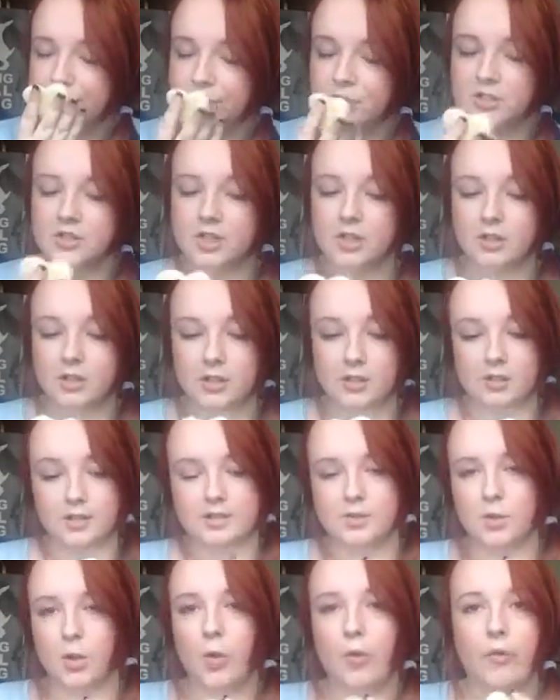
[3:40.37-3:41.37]
So
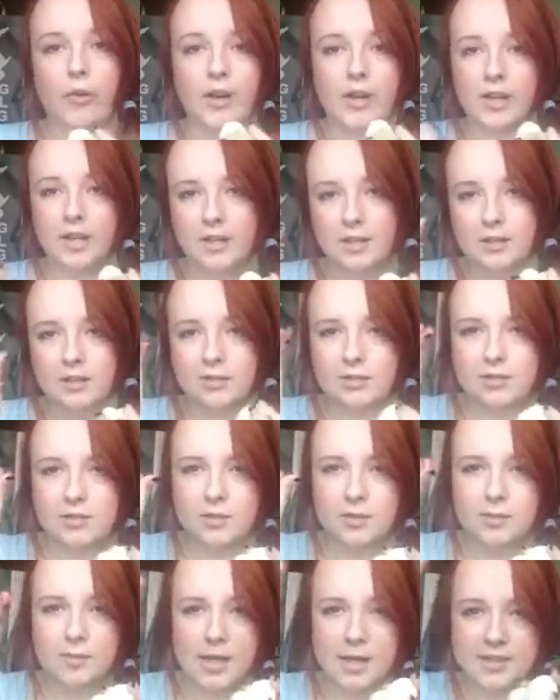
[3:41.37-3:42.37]
it's already
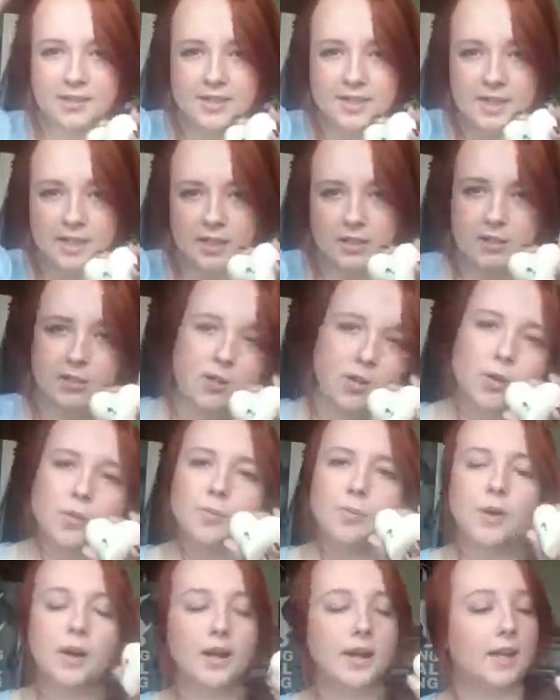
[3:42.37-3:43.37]
melting on
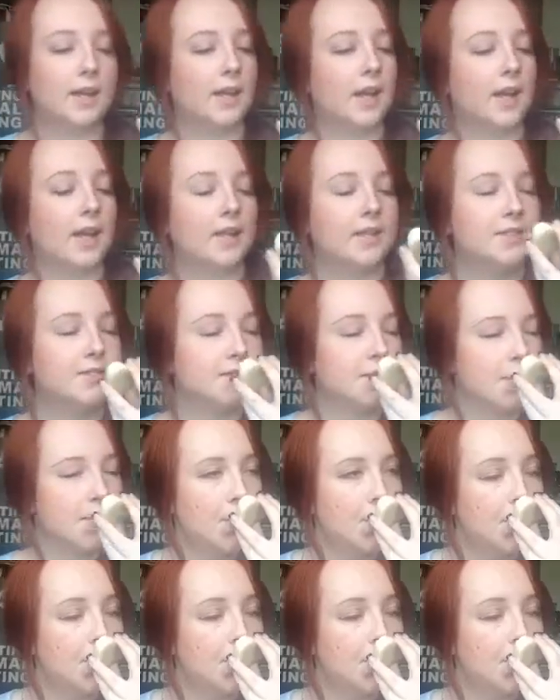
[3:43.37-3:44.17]
my hands.